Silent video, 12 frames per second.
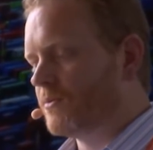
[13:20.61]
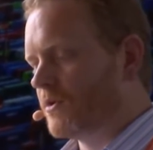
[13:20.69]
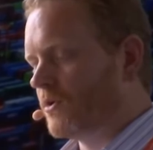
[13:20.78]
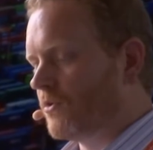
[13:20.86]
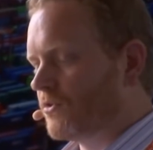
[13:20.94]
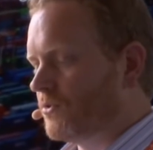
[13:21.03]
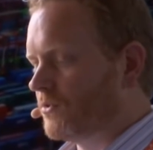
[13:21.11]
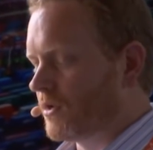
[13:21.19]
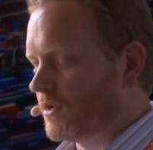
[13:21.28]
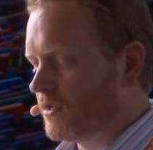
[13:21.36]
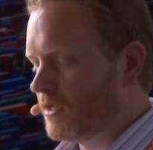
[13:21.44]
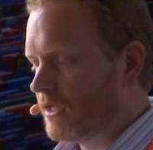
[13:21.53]
We're going to go through
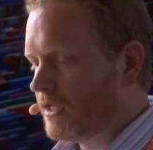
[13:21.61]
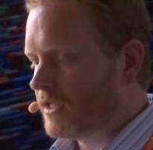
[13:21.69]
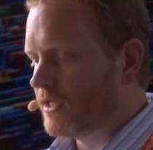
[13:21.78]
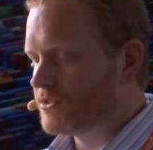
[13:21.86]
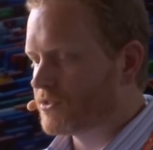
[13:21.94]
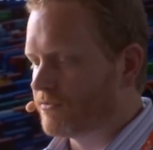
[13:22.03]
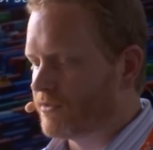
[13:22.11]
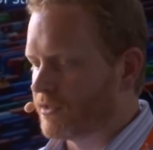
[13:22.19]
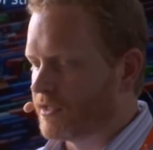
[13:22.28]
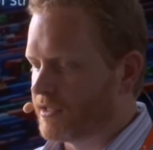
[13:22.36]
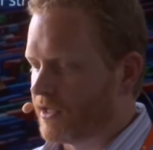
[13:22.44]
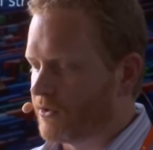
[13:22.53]
kind of each of the
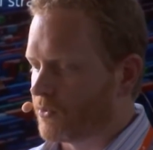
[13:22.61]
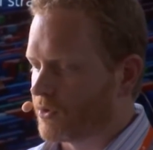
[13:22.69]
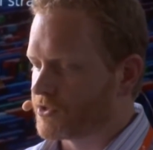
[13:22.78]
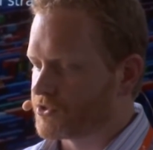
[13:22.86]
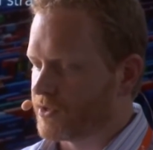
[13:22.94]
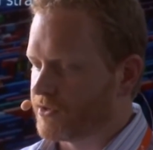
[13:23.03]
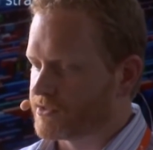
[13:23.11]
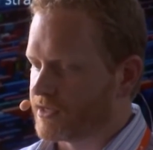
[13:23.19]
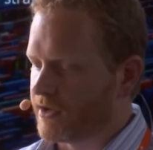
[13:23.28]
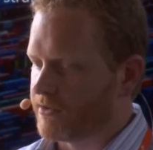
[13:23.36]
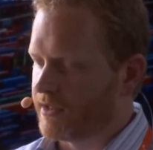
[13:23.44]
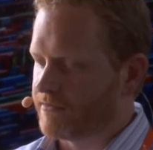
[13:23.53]
container orchestrators and
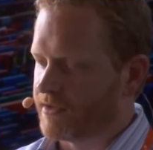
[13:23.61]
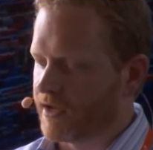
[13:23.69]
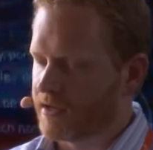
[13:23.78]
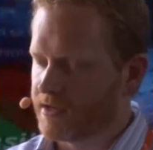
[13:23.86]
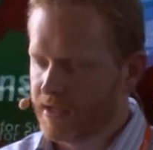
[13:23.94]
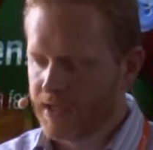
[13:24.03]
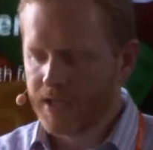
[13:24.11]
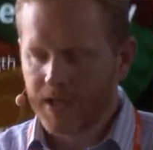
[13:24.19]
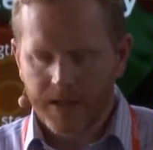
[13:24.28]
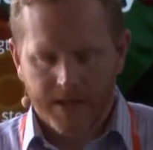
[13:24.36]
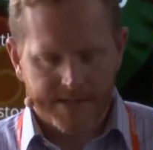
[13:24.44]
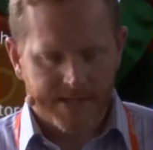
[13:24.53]
how they've got
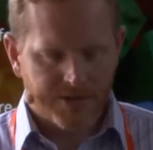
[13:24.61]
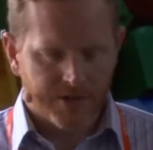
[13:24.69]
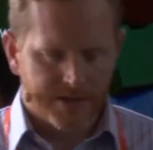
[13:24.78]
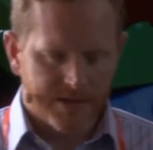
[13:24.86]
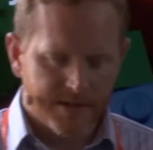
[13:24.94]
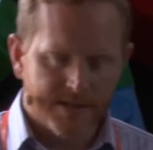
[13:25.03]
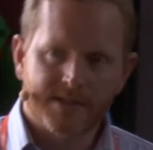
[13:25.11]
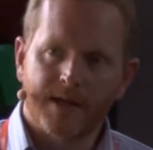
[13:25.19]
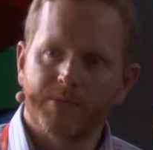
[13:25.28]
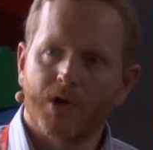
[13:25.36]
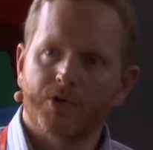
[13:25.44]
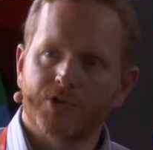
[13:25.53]
essentially this
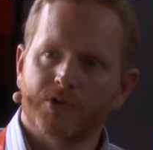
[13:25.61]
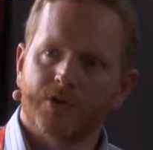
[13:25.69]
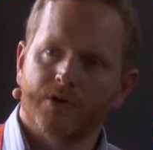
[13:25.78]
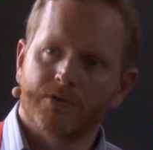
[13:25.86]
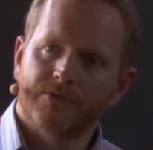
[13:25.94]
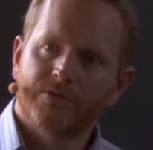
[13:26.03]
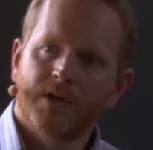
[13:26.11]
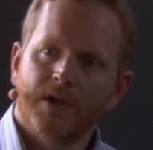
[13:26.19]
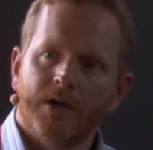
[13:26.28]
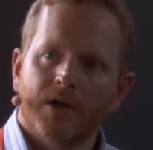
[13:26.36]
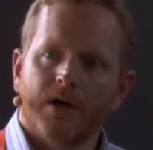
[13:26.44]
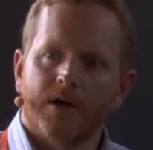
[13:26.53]
same notion of
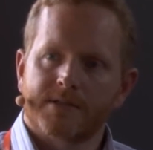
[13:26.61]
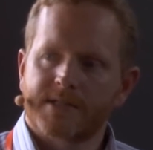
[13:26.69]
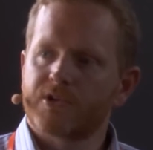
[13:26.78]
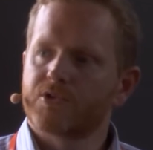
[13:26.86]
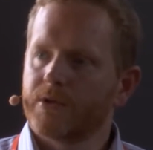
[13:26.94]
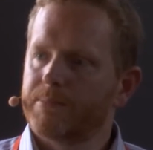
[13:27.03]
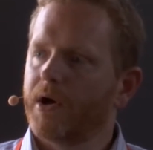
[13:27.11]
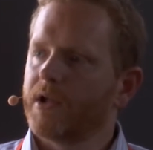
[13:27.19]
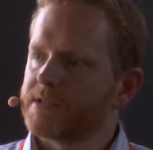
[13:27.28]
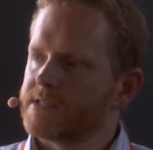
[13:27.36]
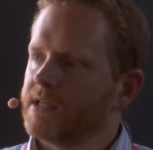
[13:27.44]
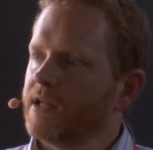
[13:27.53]
scheduling
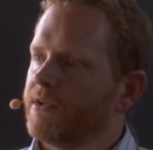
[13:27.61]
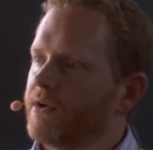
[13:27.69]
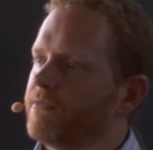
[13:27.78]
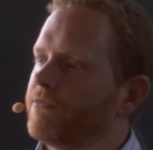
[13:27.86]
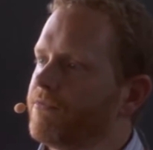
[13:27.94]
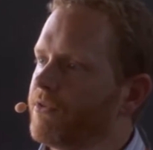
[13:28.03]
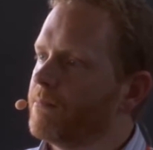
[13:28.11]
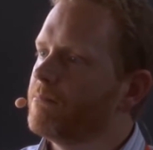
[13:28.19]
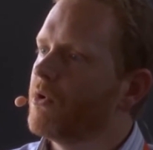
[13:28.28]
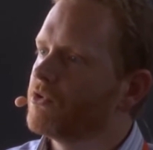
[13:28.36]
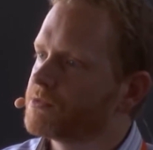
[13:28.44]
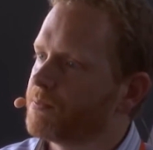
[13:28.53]
policy. And they're, for the
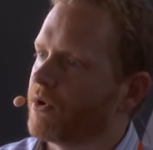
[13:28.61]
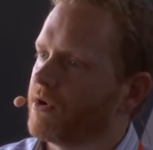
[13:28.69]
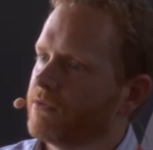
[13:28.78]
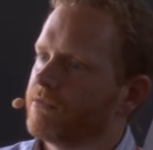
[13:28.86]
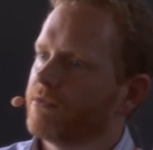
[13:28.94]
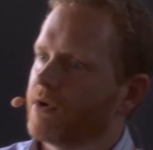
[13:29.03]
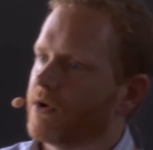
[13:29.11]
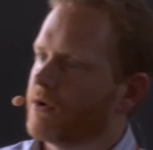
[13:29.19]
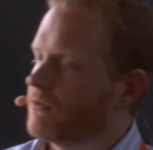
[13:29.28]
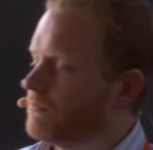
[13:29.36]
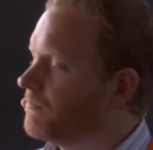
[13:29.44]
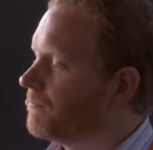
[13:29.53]
most part,
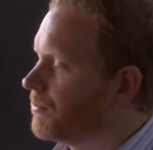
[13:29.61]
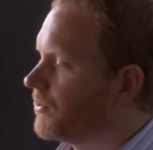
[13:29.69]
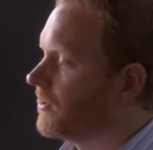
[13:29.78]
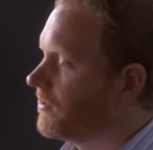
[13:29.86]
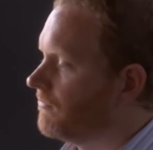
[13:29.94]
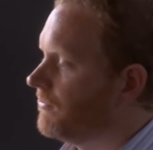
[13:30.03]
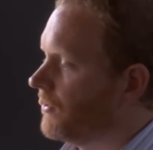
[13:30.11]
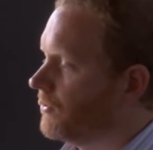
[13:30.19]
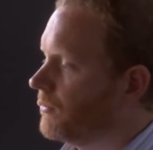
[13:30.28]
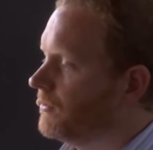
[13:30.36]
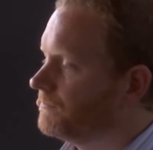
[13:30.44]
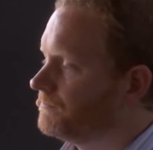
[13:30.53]
pretty
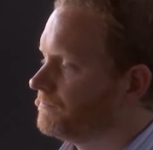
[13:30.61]
configurable.